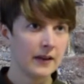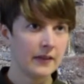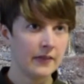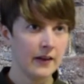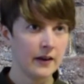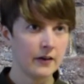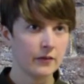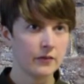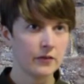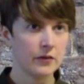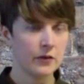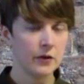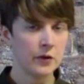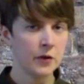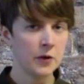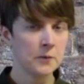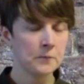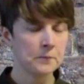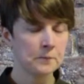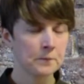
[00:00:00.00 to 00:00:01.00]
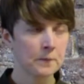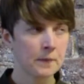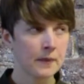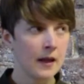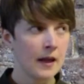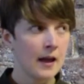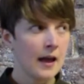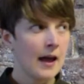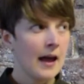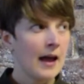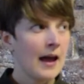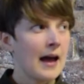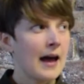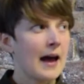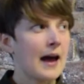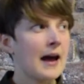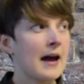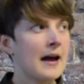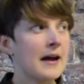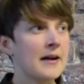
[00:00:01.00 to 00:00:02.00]
the afternoon.
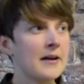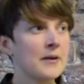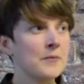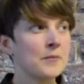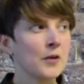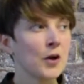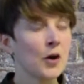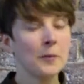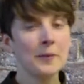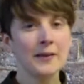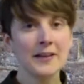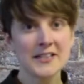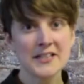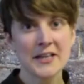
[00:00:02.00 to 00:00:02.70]
A couple of